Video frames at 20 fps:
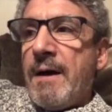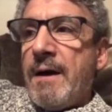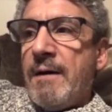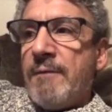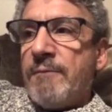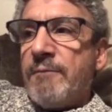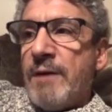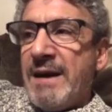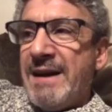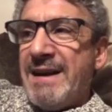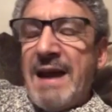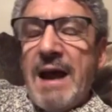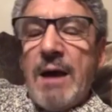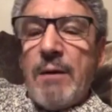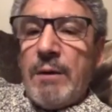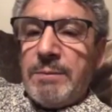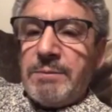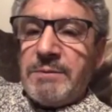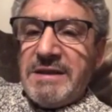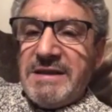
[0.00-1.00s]
right
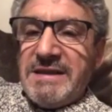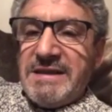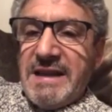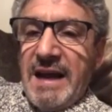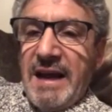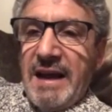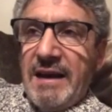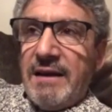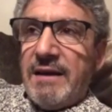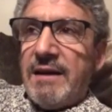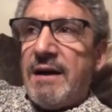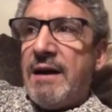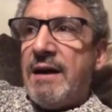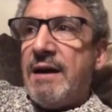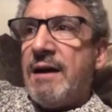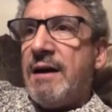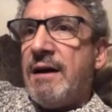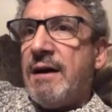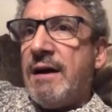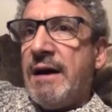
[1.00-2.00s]
now, up to date,
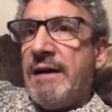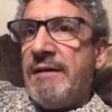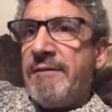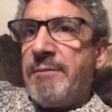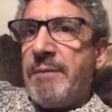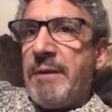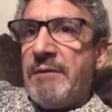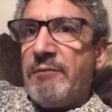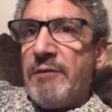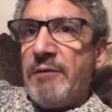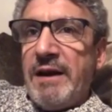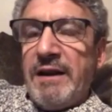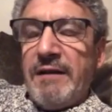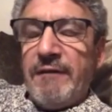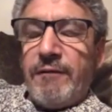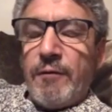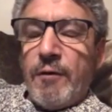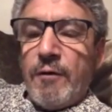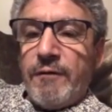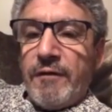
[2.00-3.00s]
I've been reading
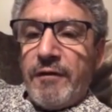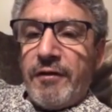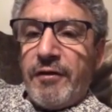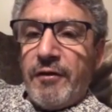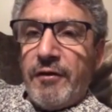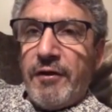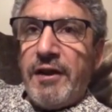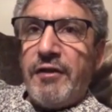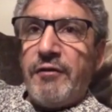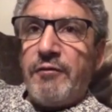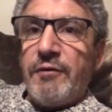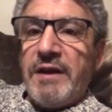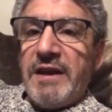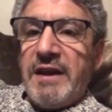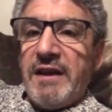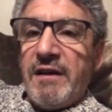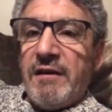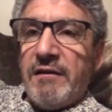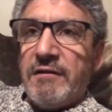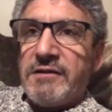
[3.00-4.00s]
for over 33
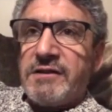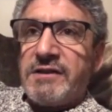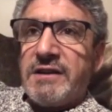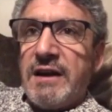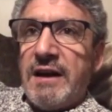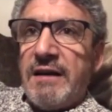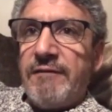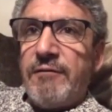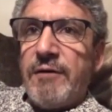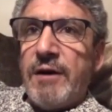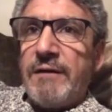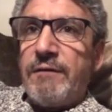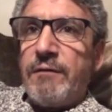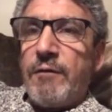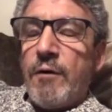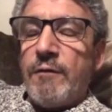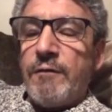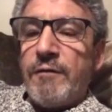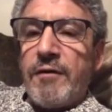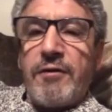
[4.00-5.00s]
years and I've read
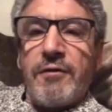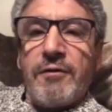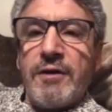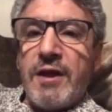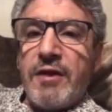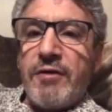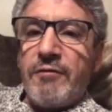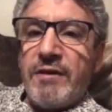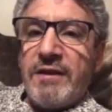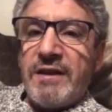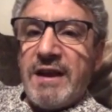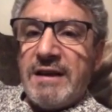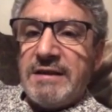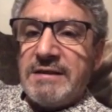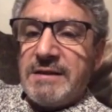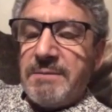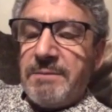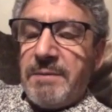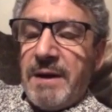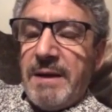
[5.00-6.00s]
for over
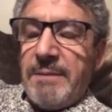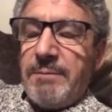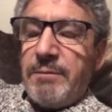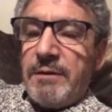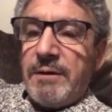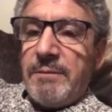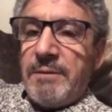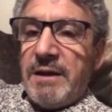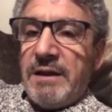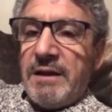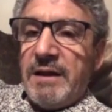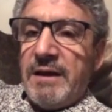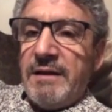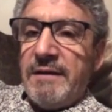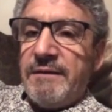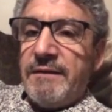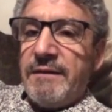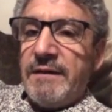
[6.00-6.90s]
33,000 people in my life.